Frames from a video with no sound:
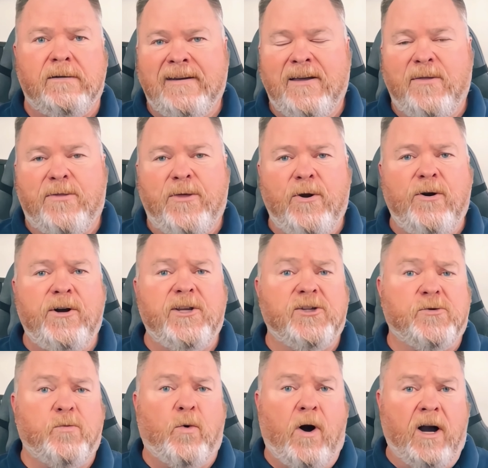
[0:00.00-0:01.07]
Third is
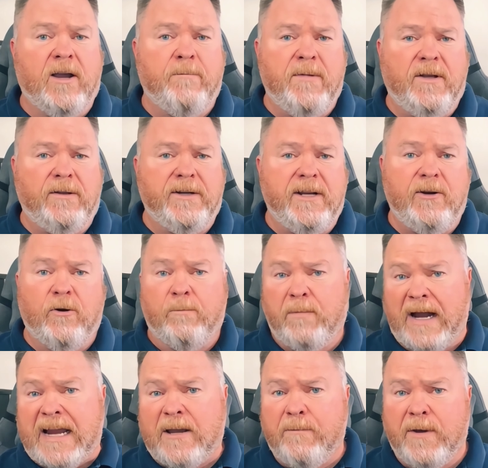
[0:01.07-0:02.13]
walkability or
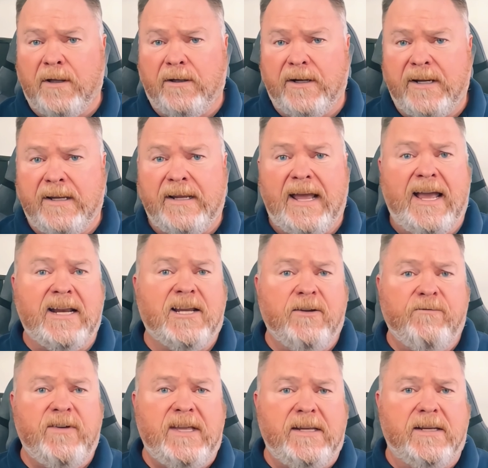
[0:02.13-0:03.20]
bikeability and
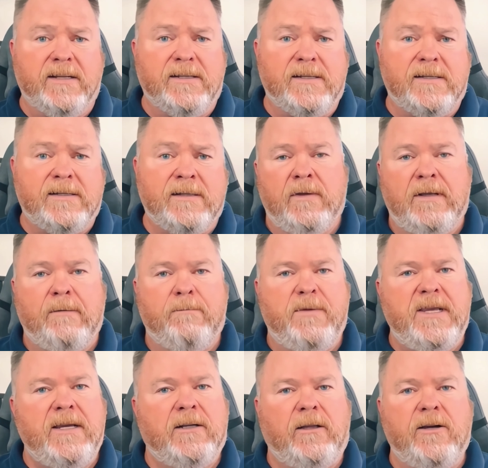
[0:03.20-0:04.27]
convenience. Being
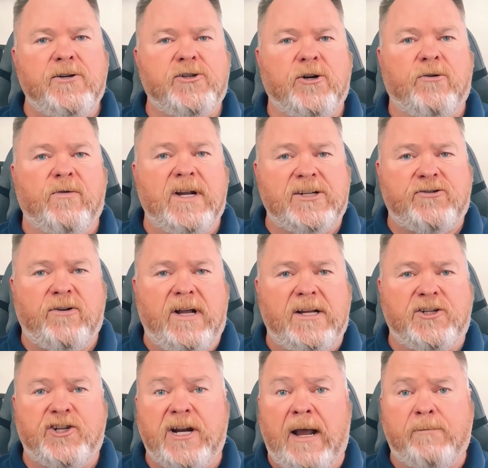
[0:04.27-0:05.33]
closer to restaurants,
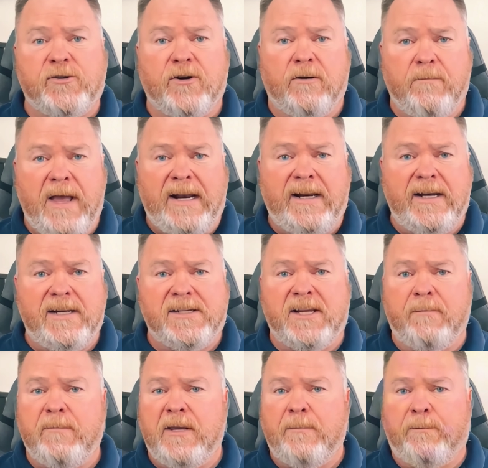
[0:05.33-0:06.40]
shops, or amenities can be
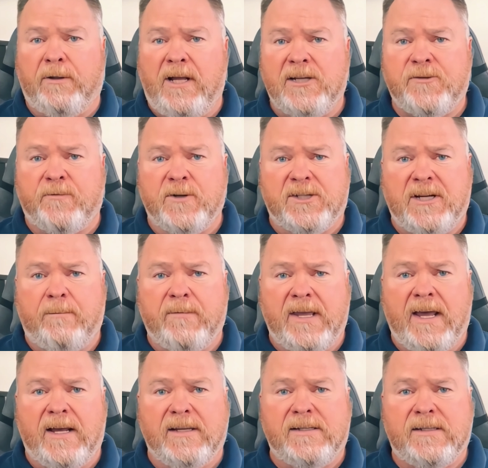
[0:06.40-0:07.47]
a plus for some
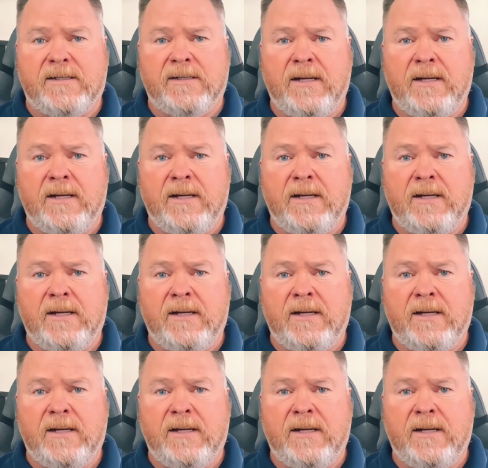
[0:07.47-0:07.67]
guests.